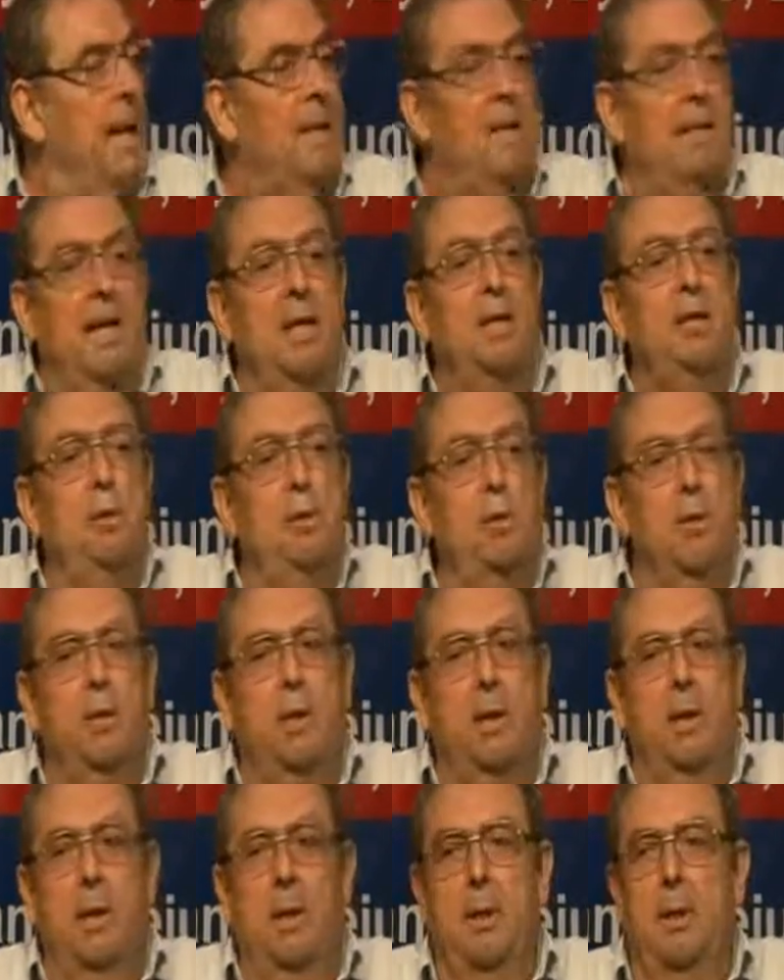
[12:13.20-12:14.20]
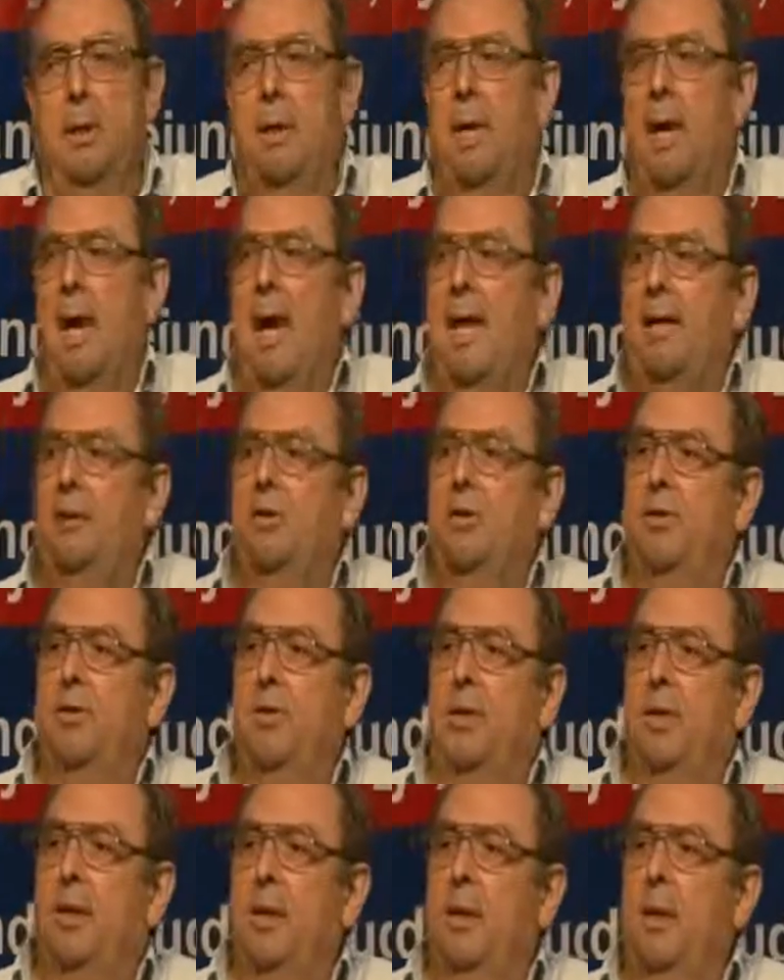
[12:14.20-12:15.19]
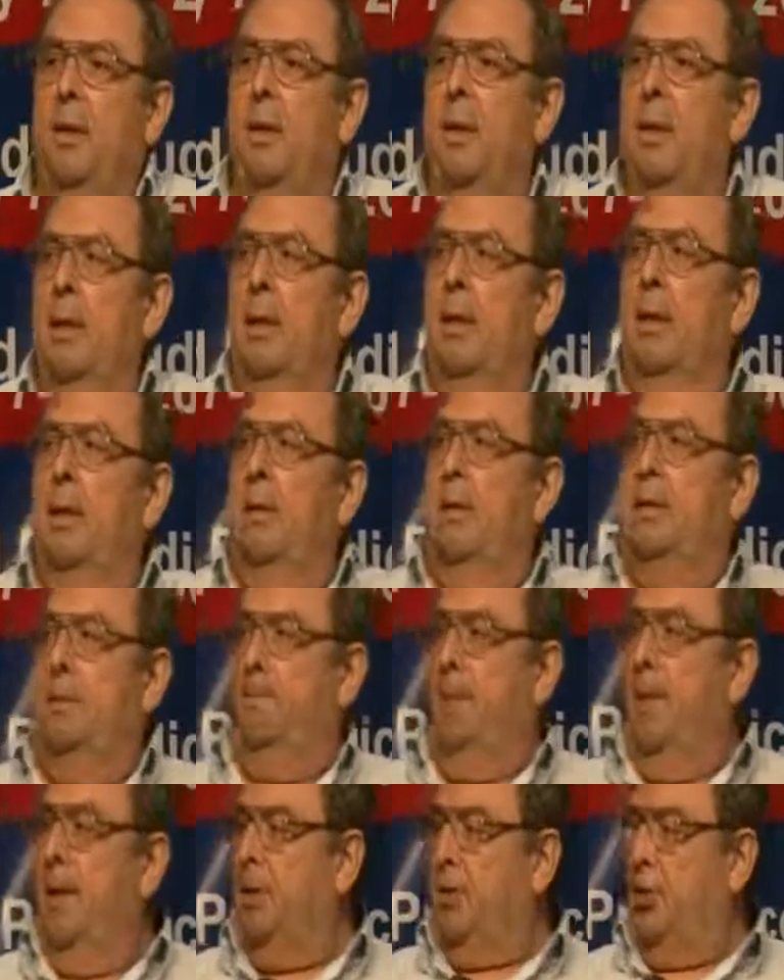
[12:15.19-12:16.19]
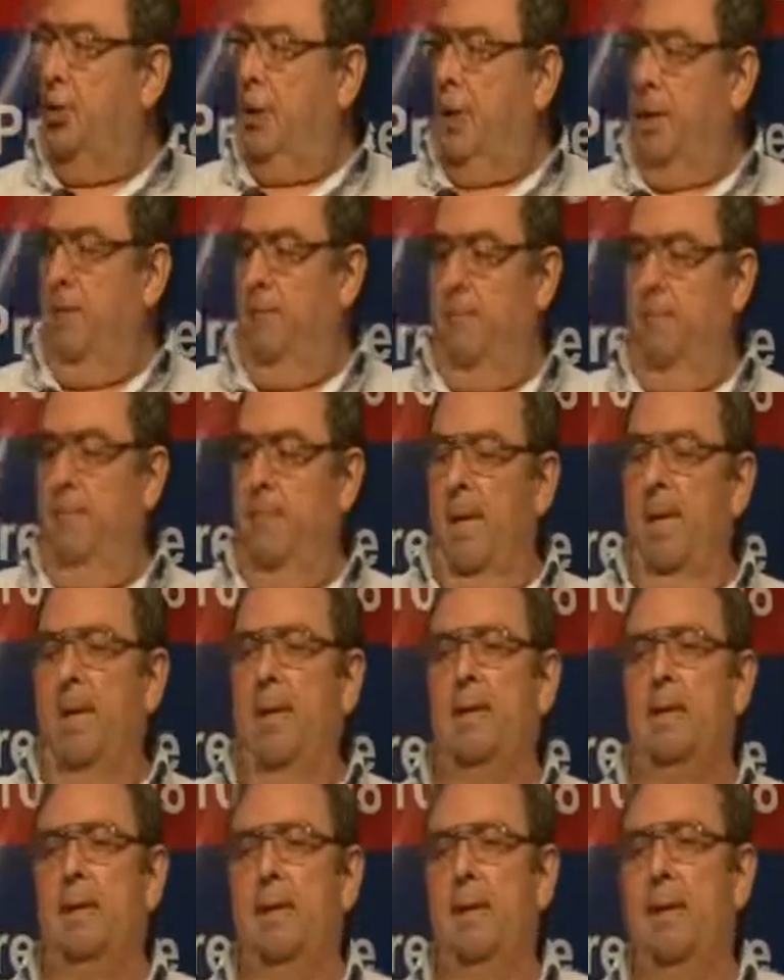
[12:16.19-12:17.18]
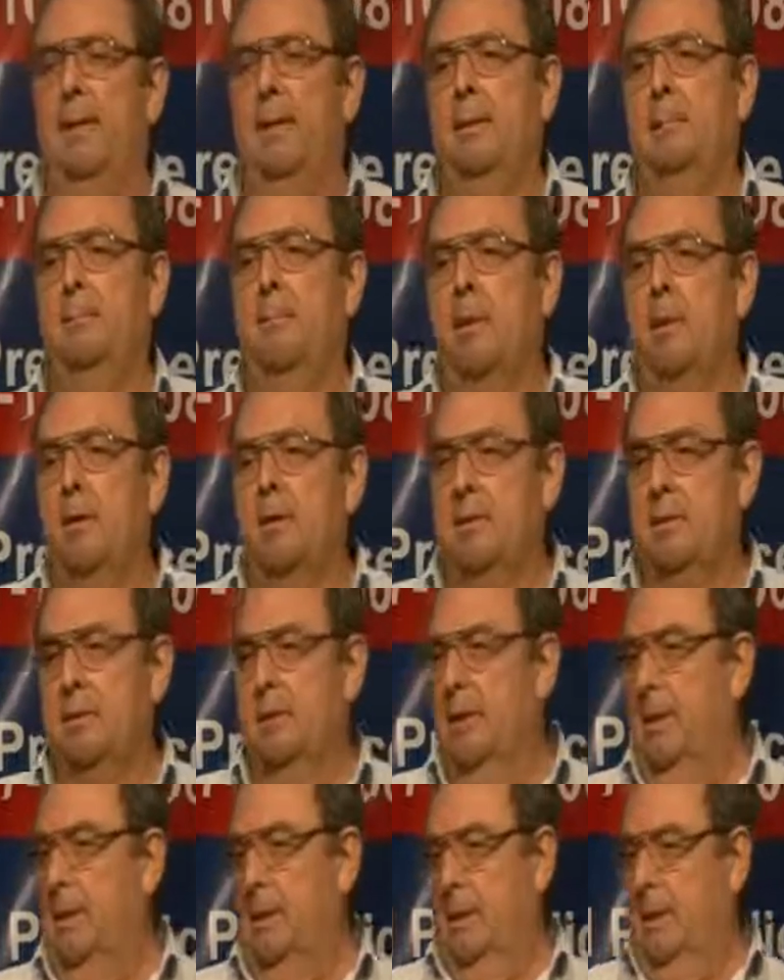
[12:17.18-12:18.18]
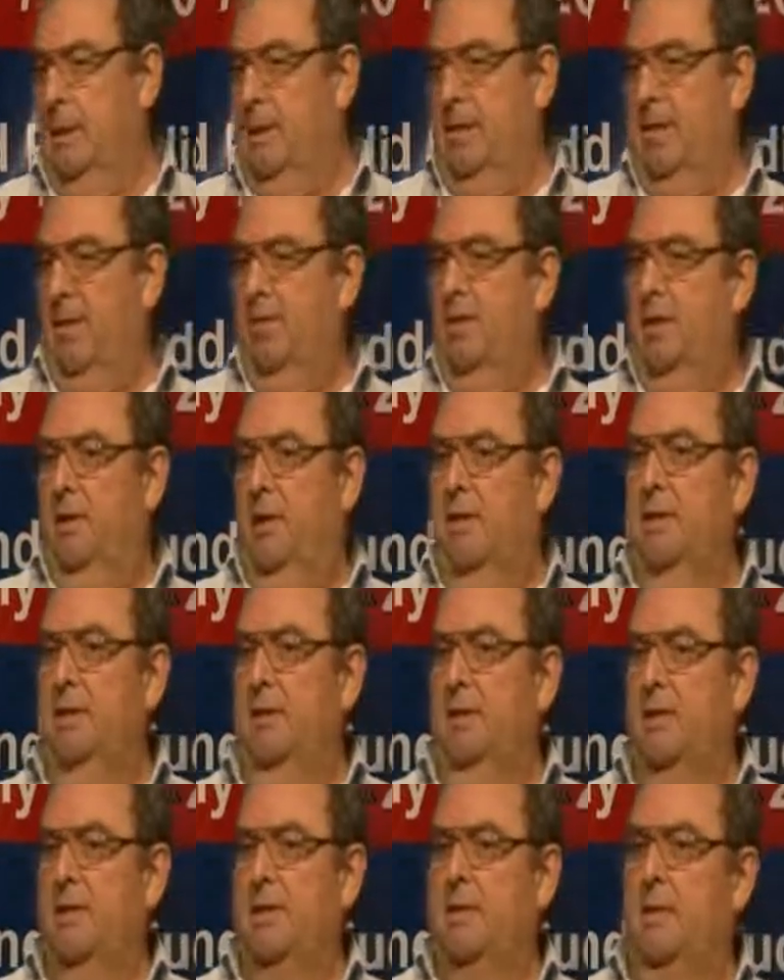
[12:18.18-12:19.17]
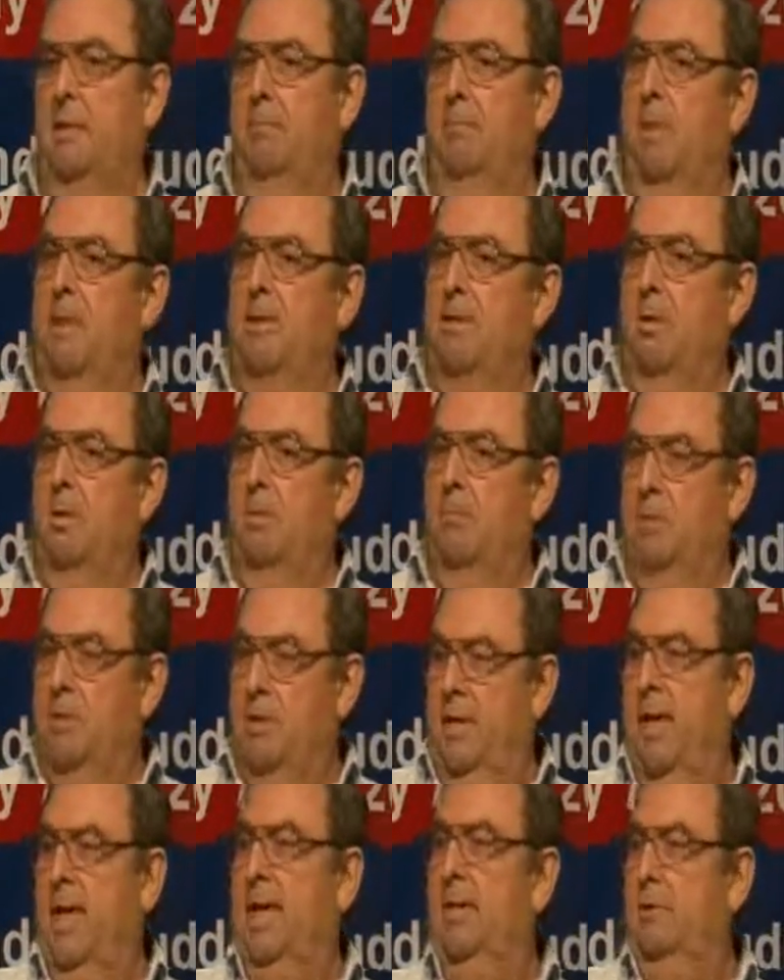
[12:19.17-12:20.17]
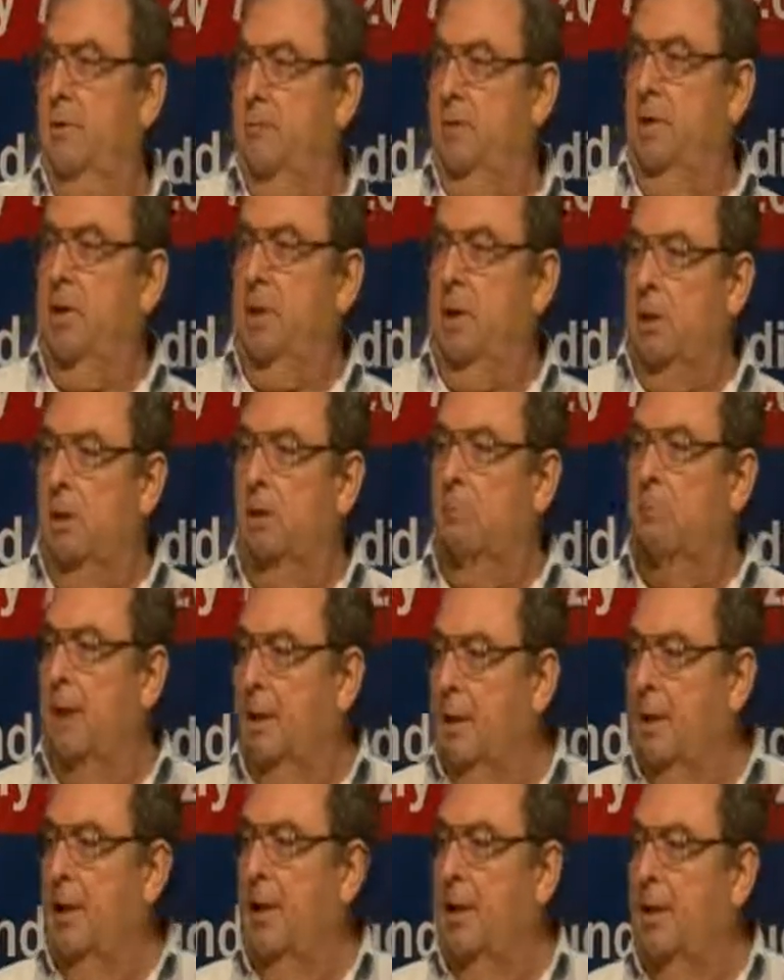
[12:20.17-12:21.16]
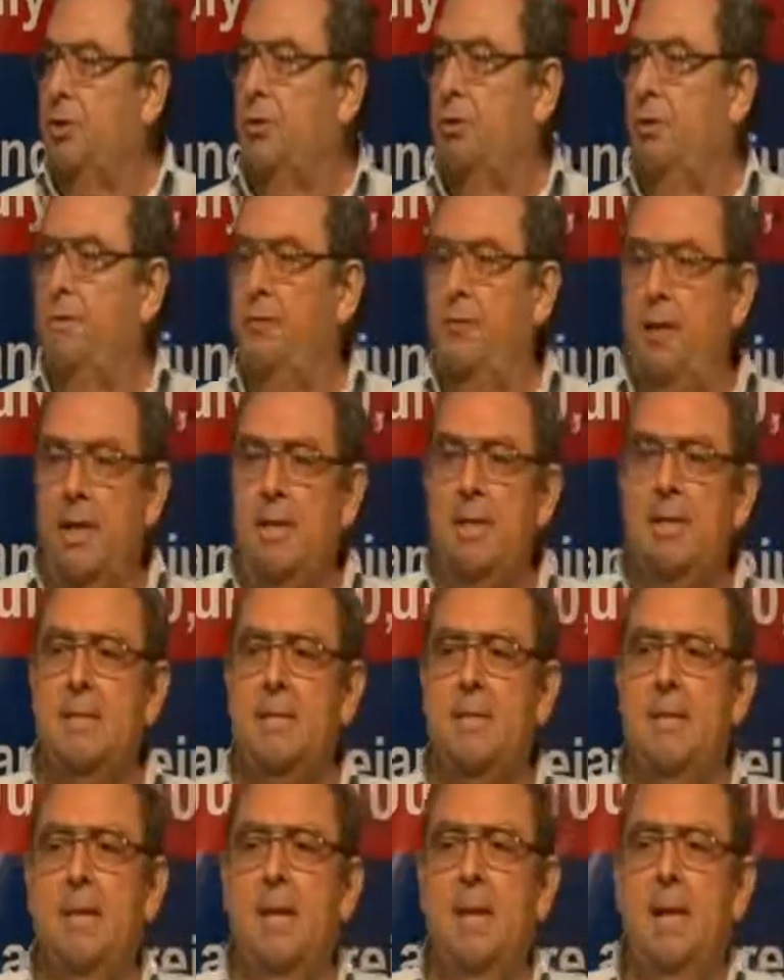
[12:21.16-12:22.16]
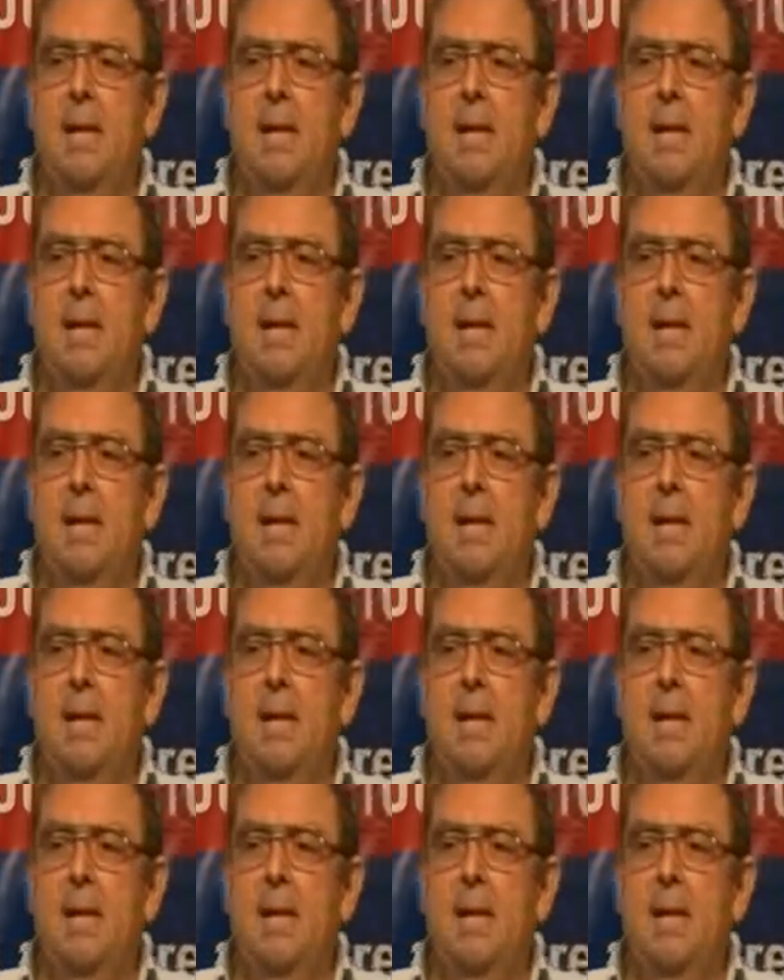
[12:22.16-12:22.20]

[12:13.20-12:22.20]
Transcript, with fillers: And then you look at the speech given by Hitler, because 17th of December is almost the end of the year by the nature of things,